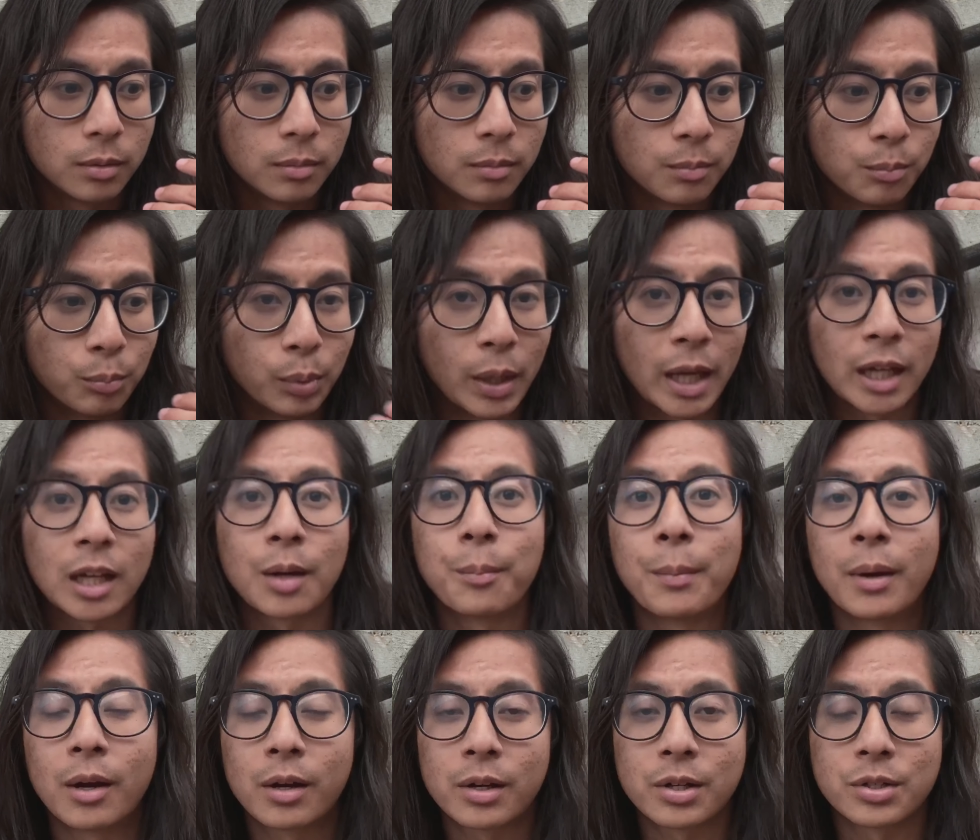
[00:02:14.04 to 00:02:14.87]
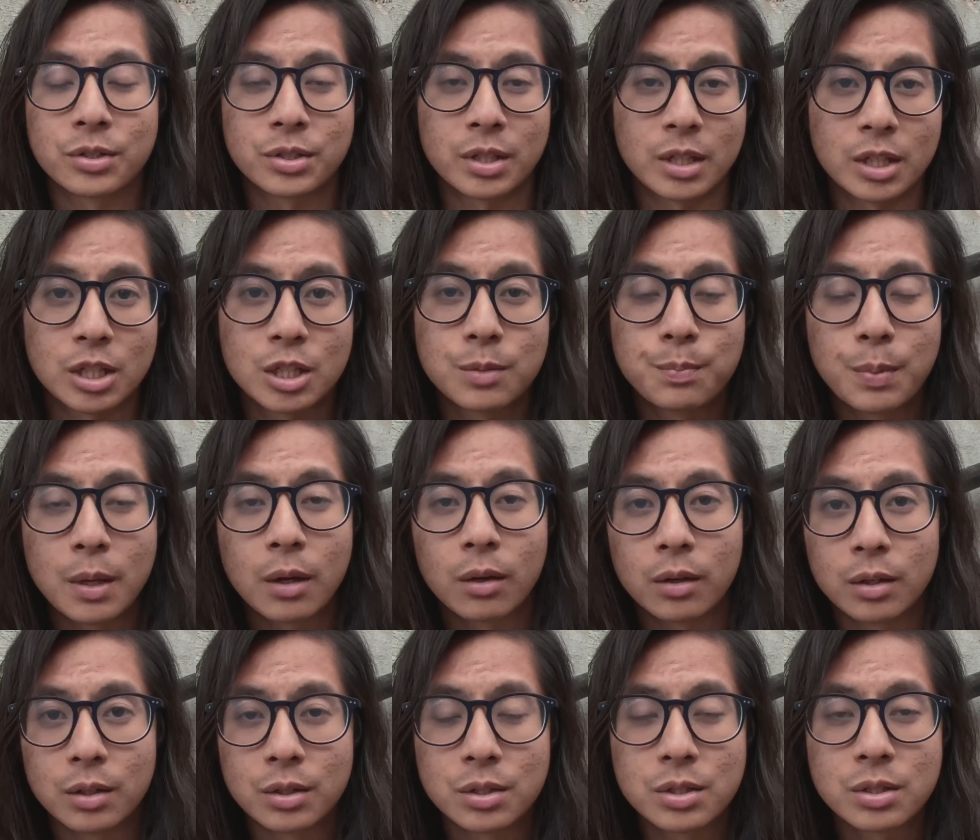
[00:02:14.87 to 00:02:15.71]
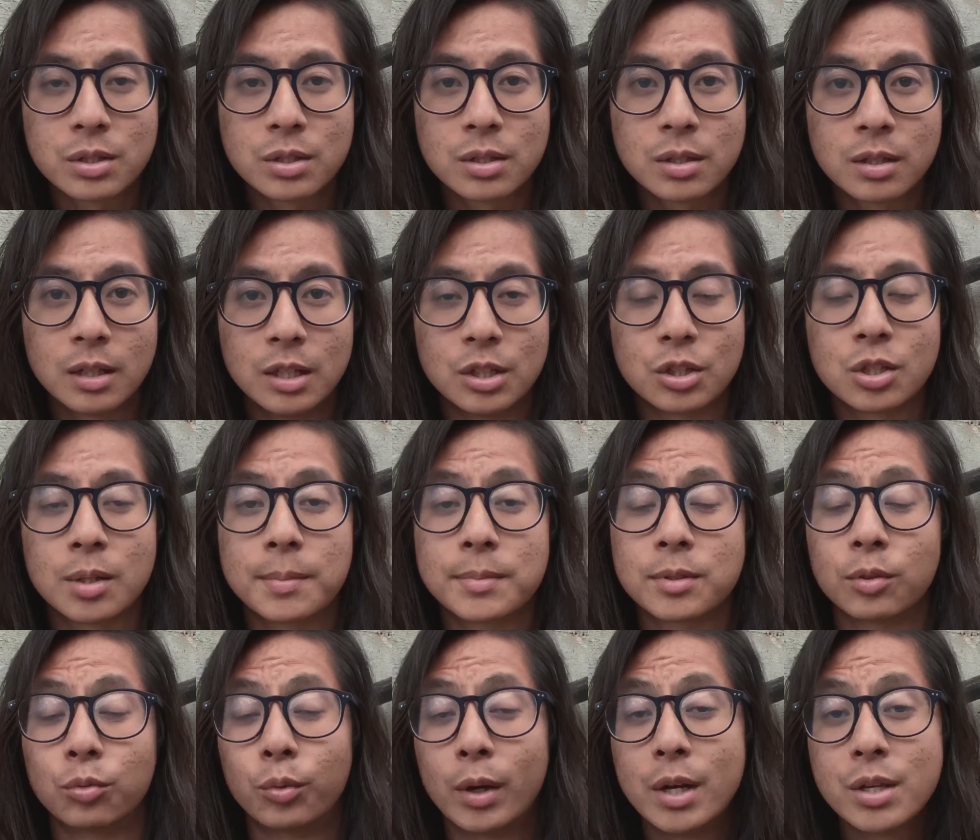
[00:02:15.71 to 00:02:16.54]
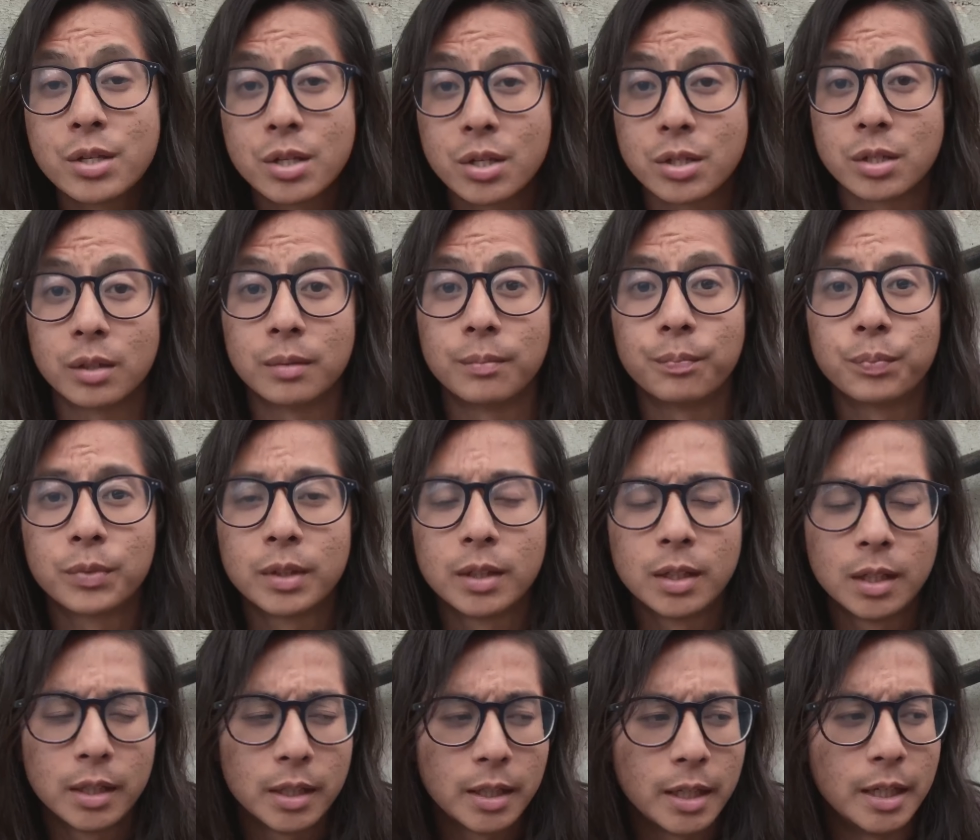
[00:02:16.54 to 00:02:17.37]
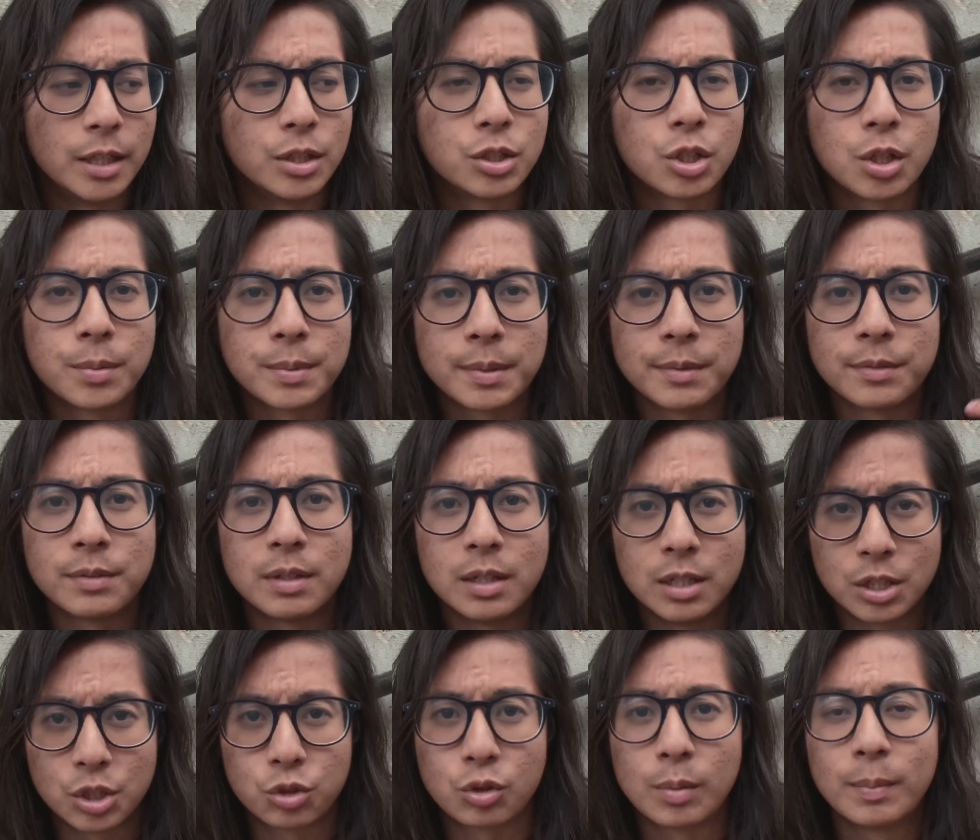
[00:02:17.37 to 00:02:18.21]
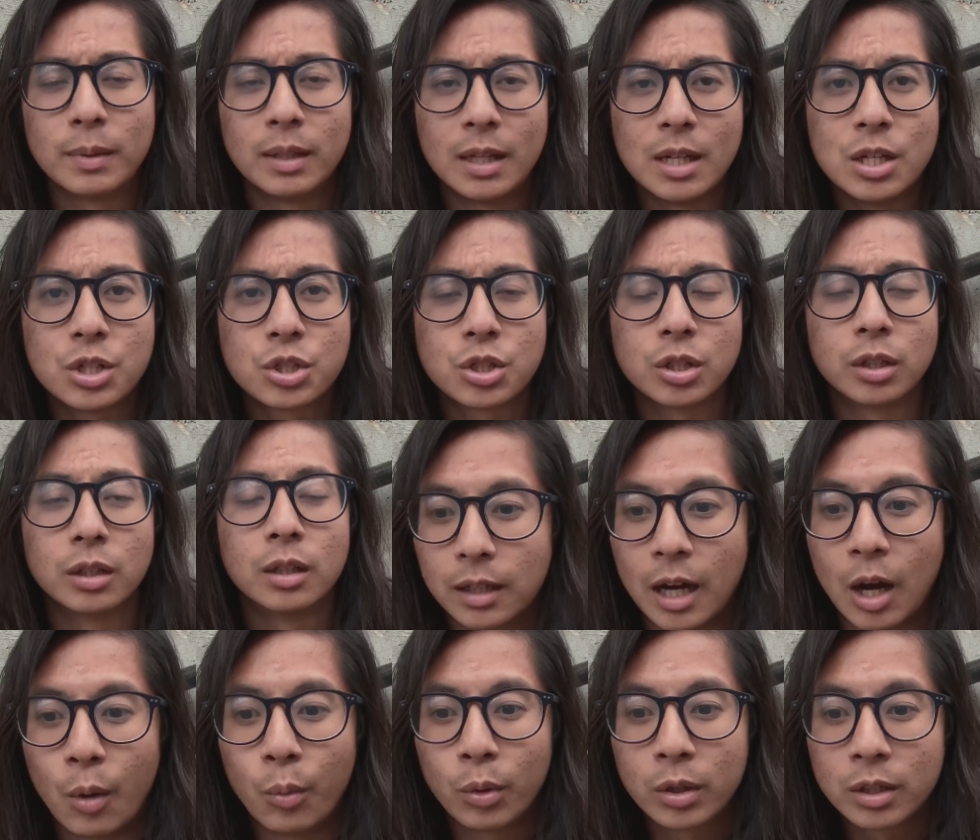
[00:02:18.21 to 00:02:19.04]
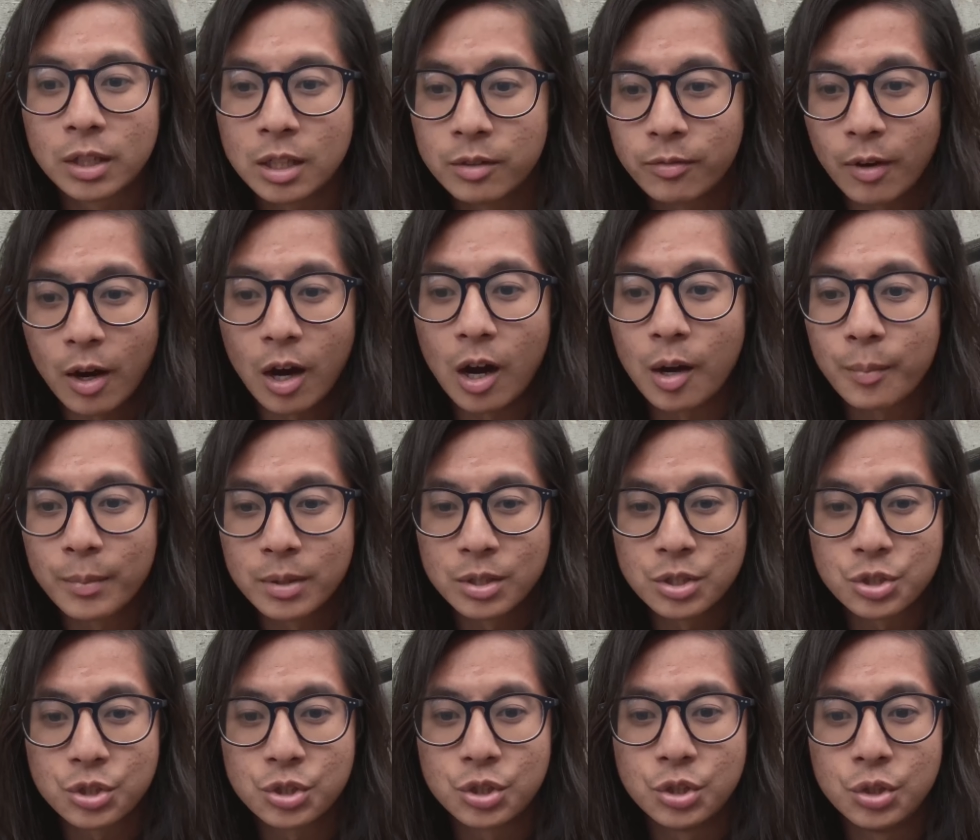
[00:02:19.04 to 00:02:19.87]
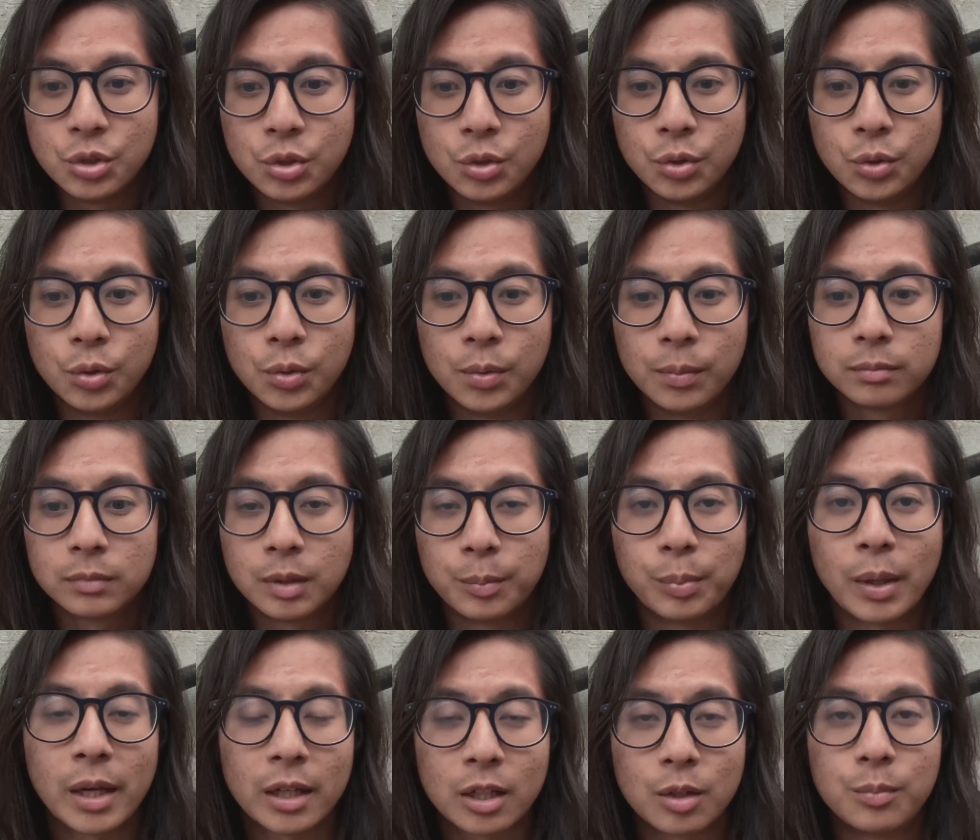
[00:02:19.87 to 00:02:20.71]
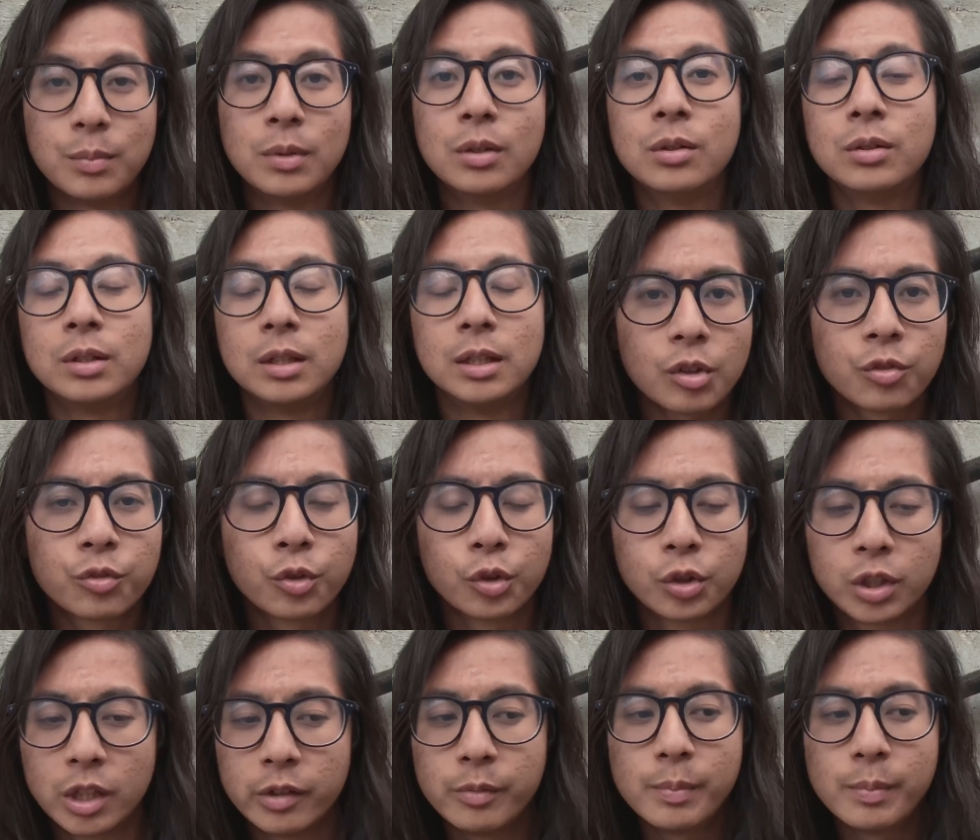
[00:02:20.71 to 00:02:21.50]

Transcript: Black Americans experience in terms of racism, in terms of discrimination. I want to give homage to the Black community for giving